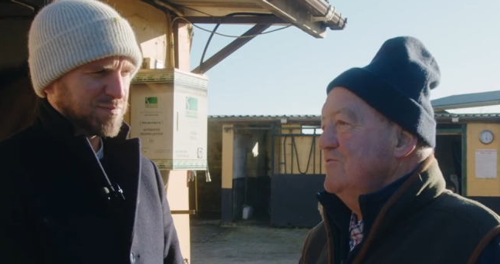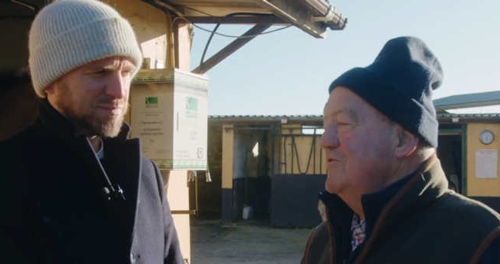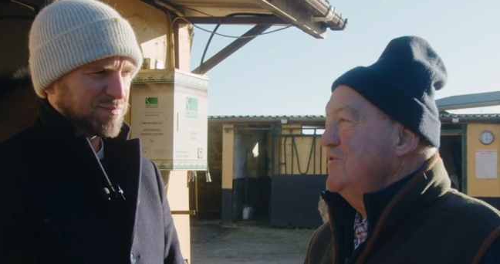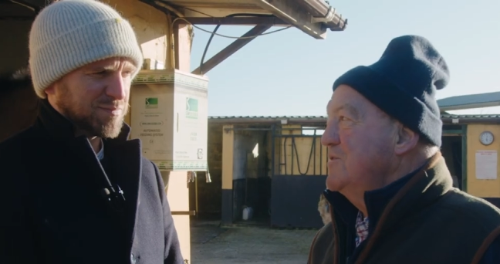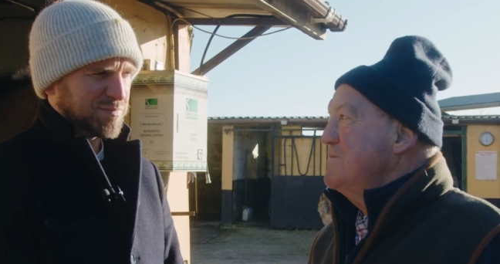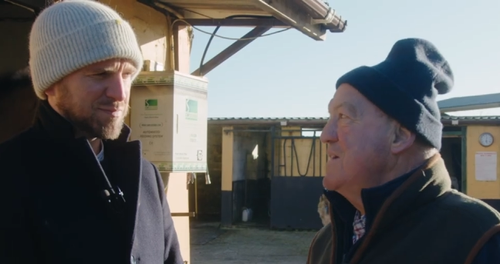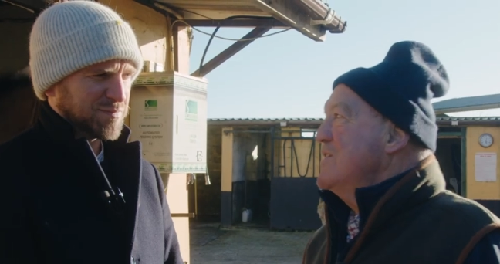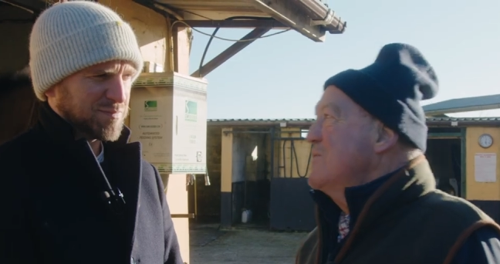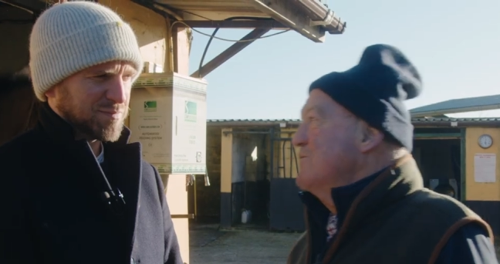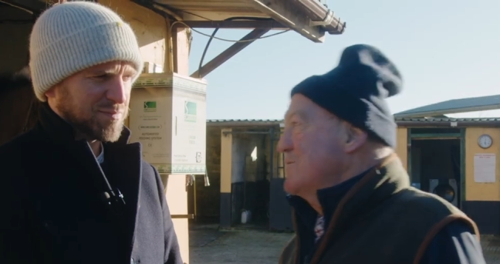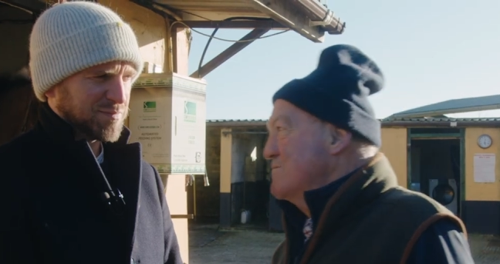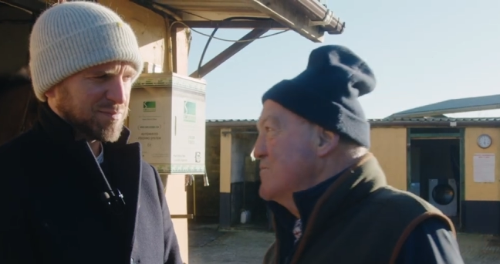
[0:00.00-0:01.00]
Speaker 1: need a man now
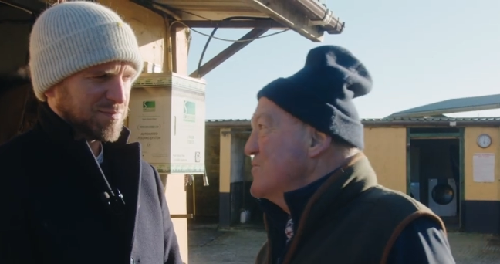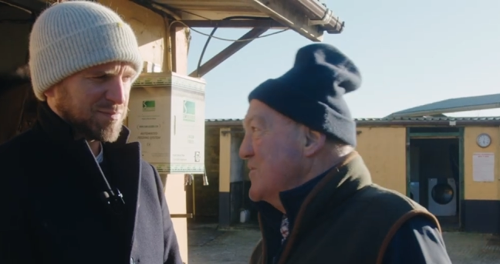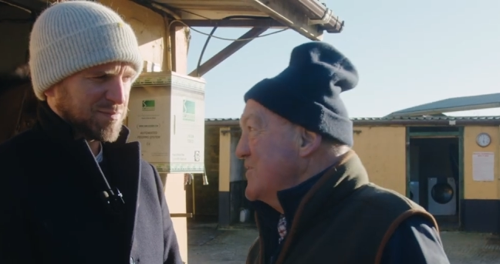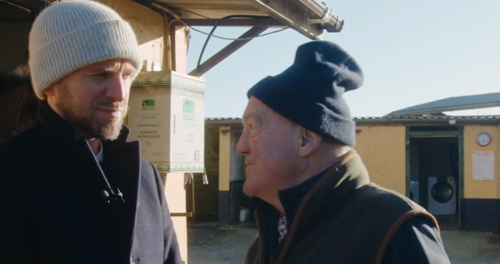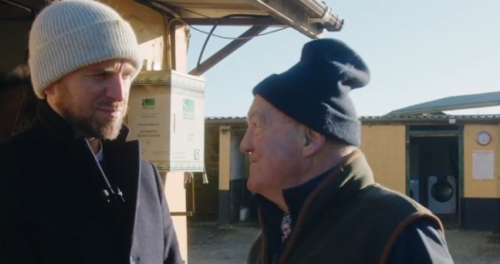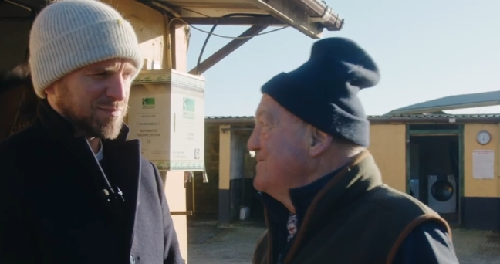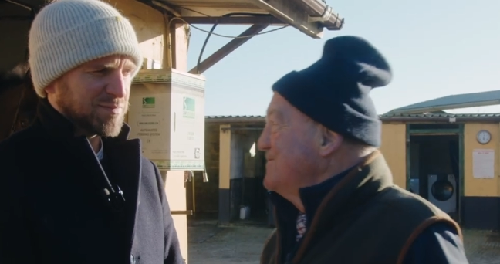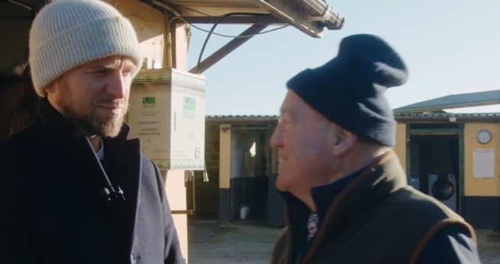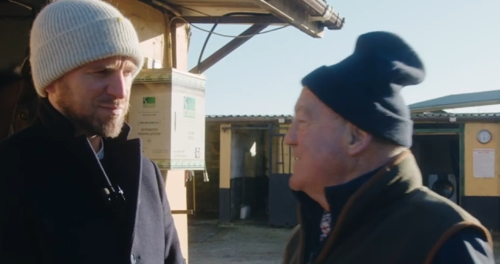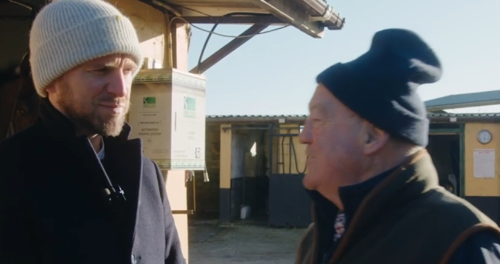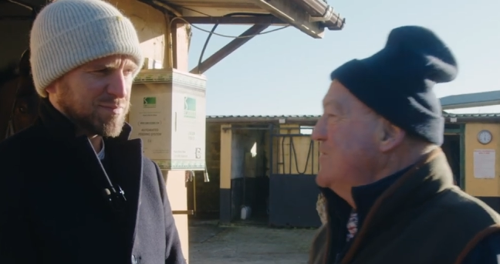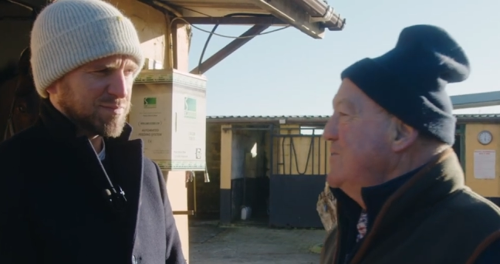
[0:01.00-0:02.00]
with money.
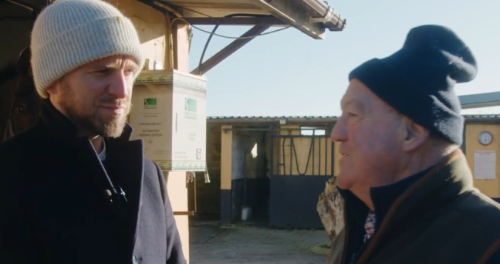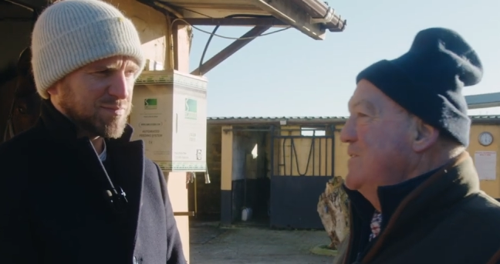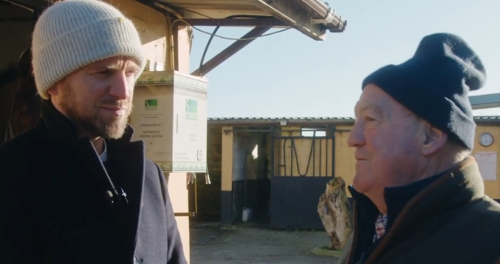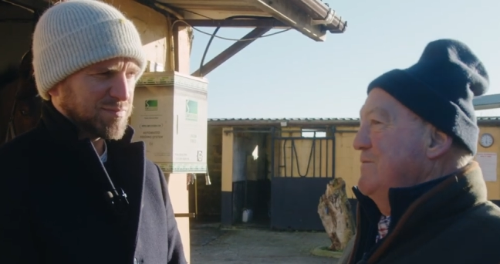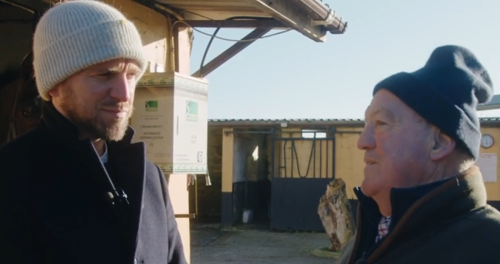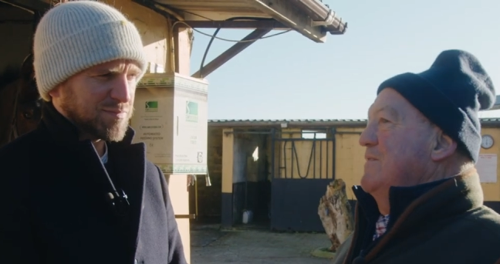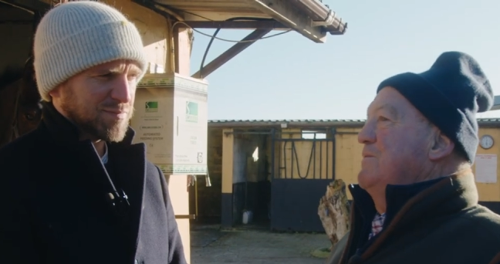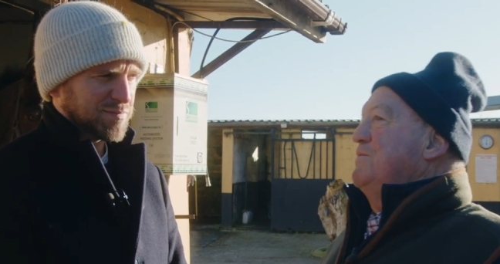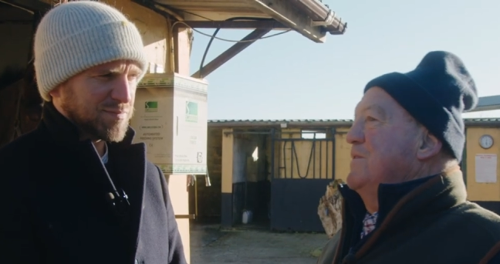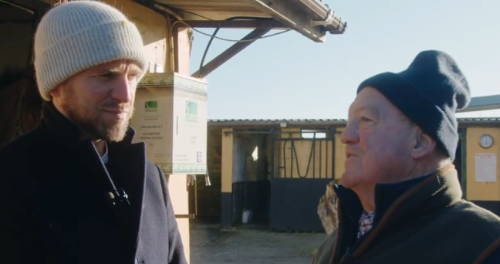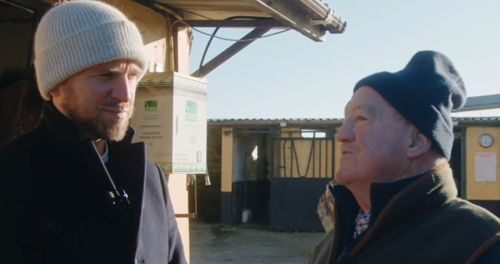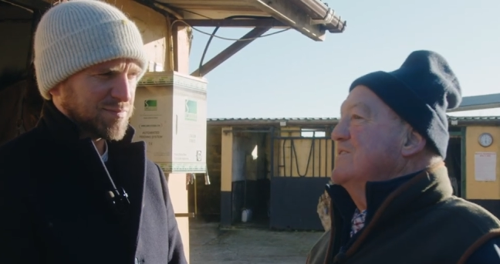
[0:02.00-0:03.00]
You need a
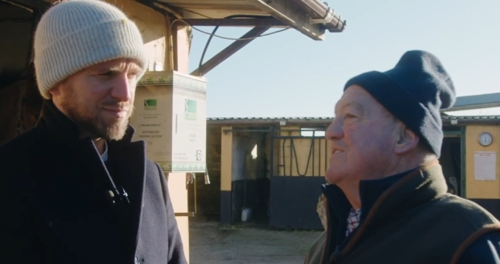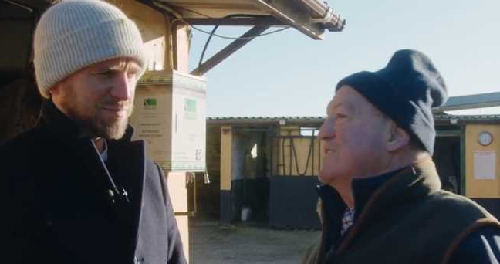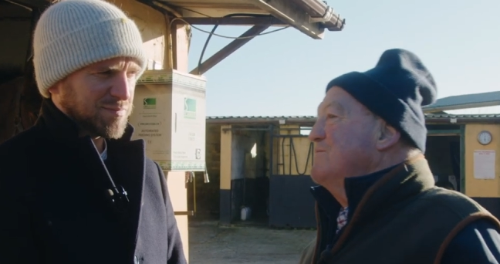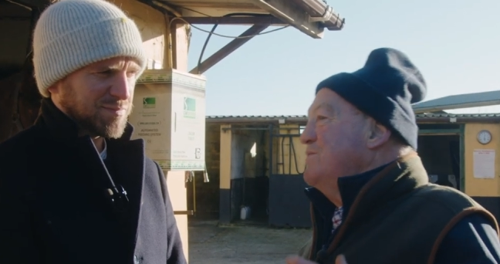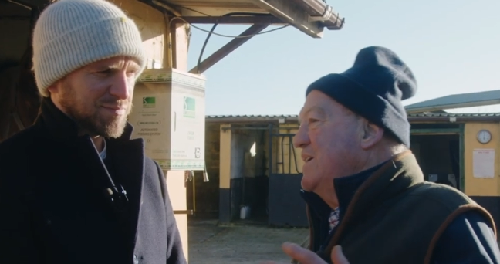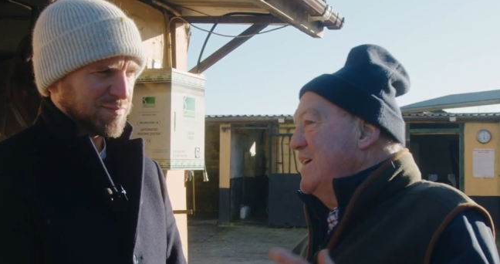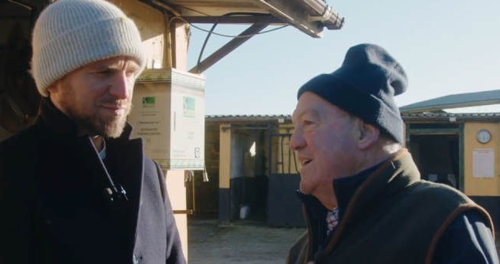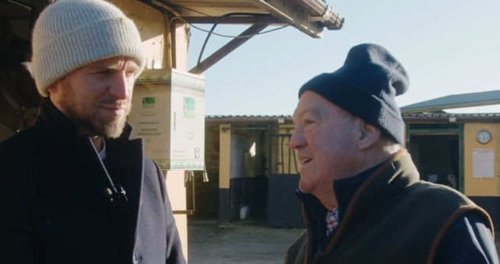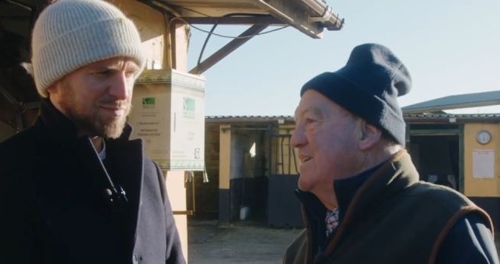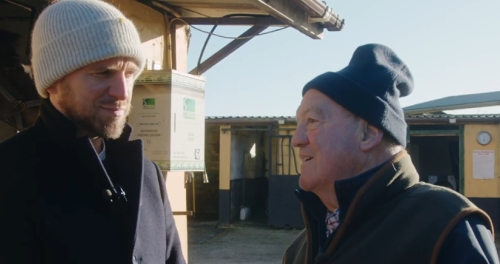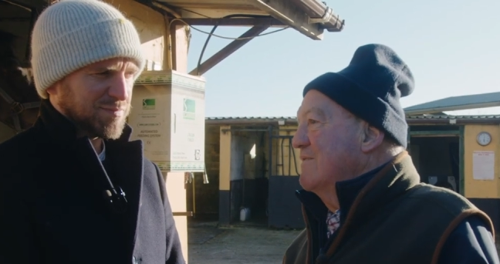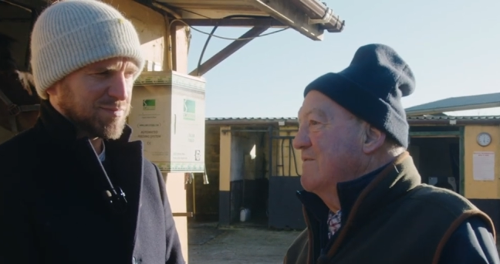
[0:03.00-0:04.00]
person that'll pay
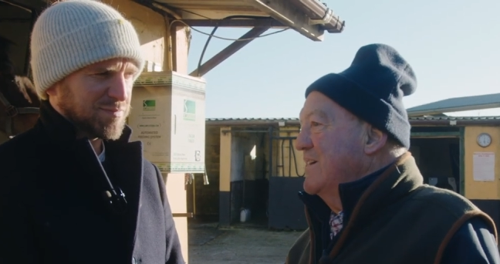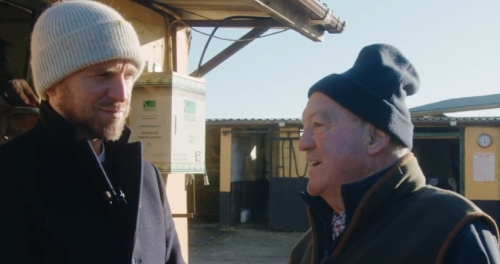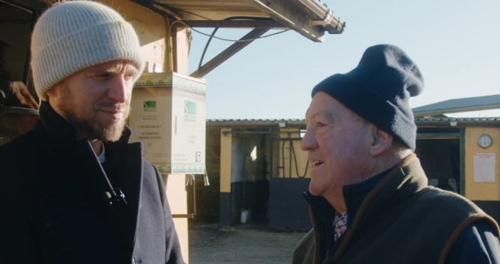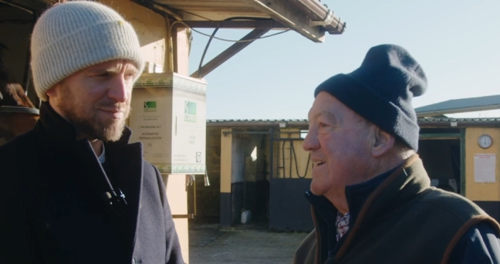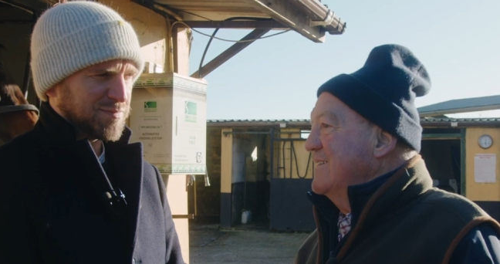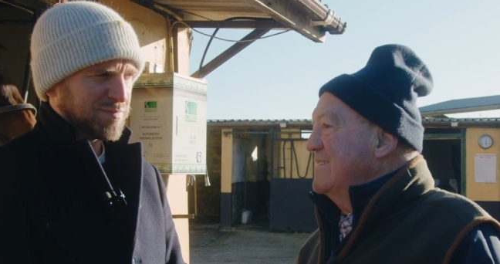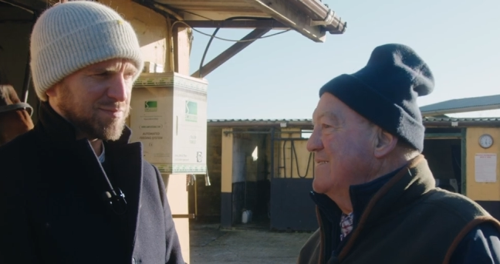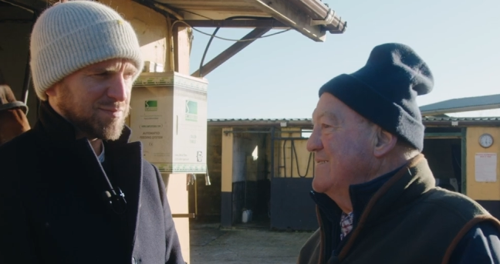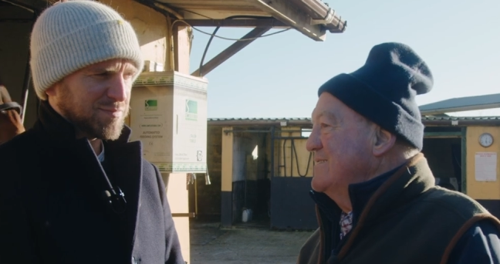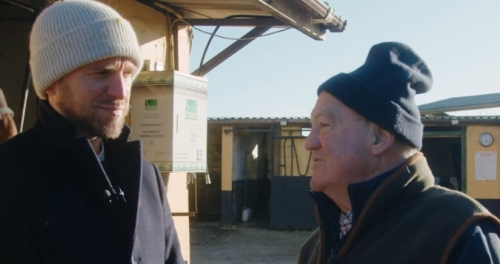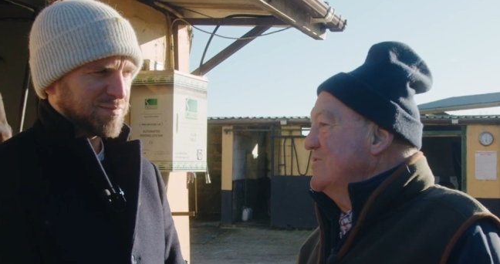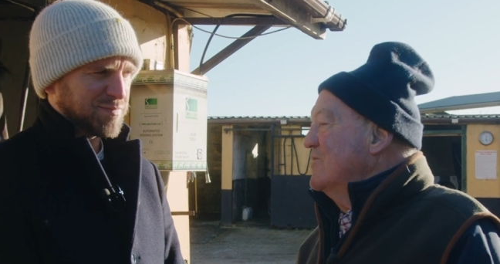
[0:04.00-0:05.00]
their way and,
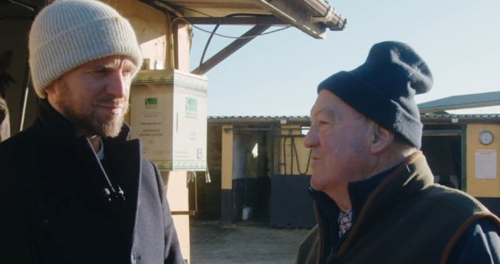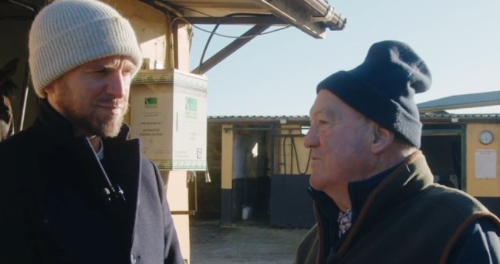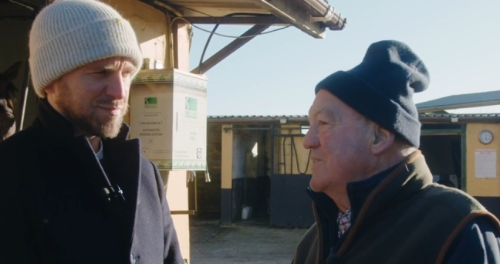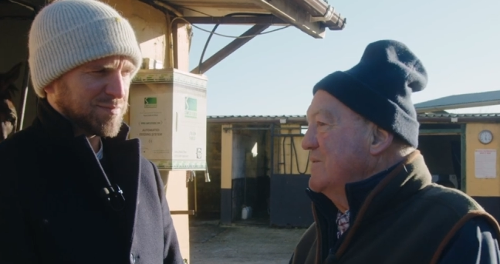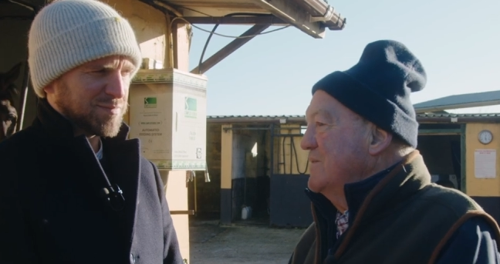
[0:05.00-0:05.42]
you know, but I